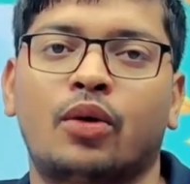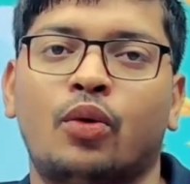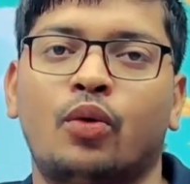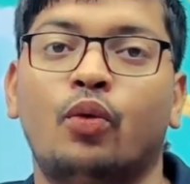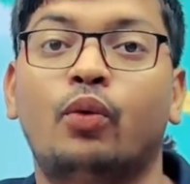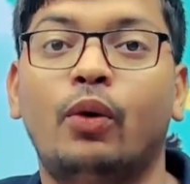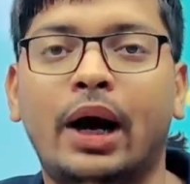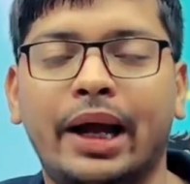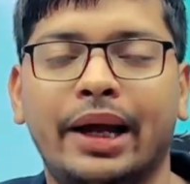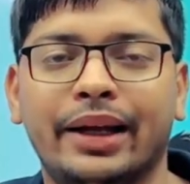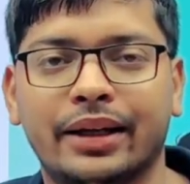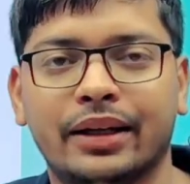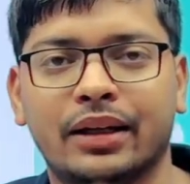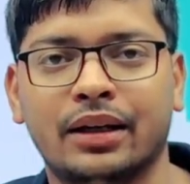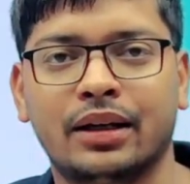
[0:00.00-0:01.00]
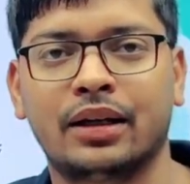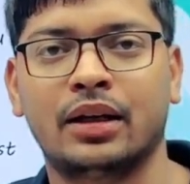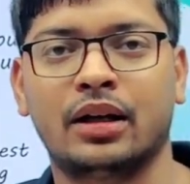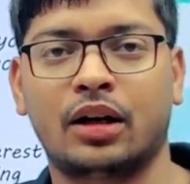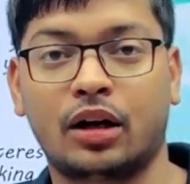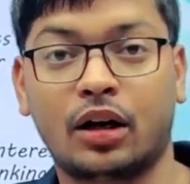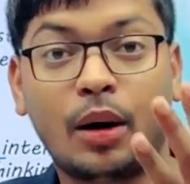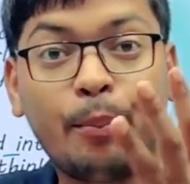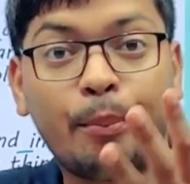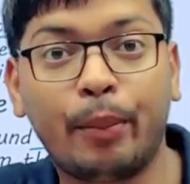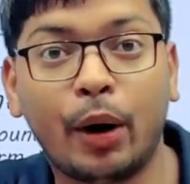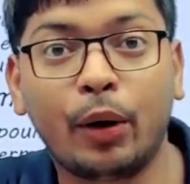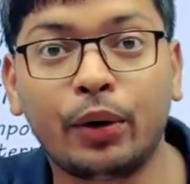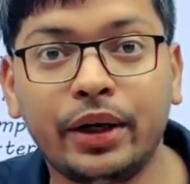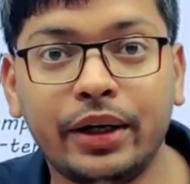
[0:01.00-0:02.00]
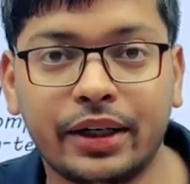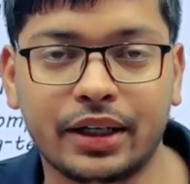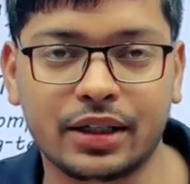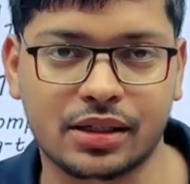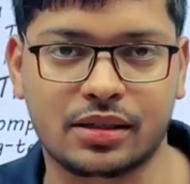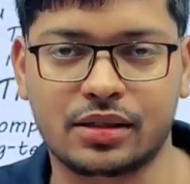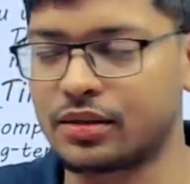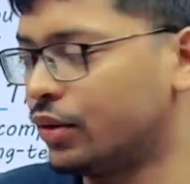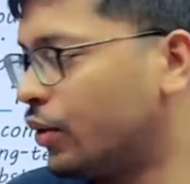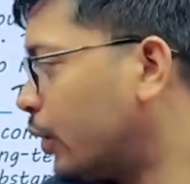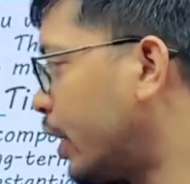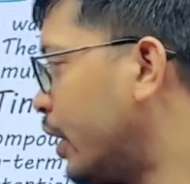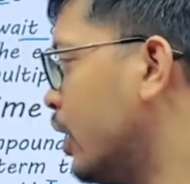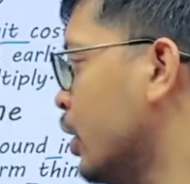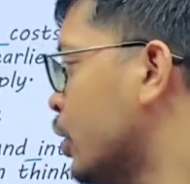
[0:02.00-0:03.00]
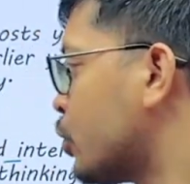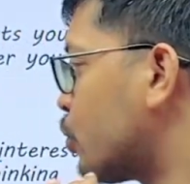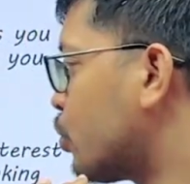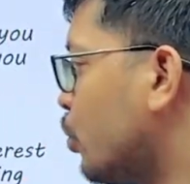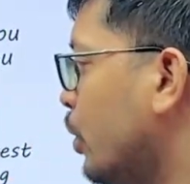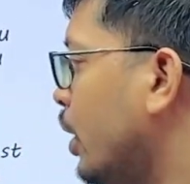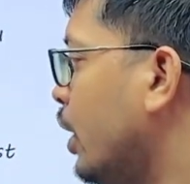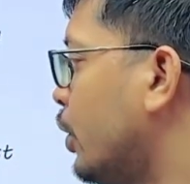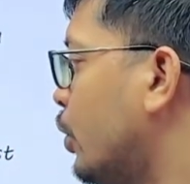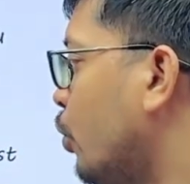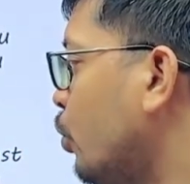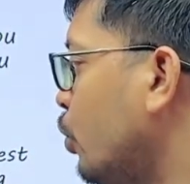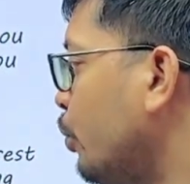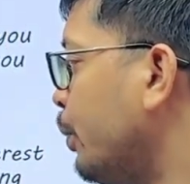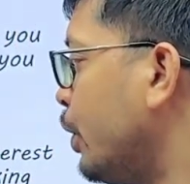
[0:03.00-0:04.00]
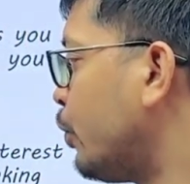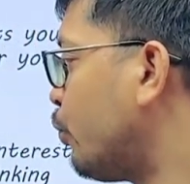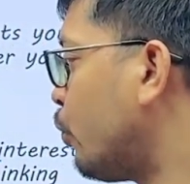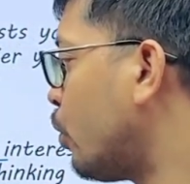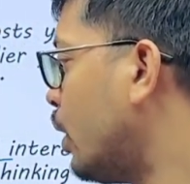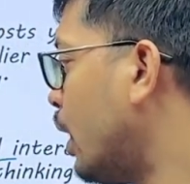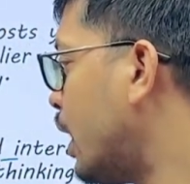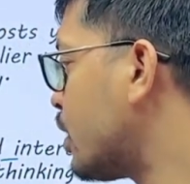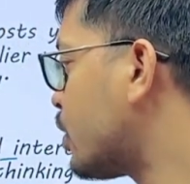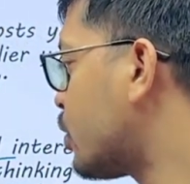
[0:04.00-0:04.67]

Why? Compound interest. Okay, so here don't wait for large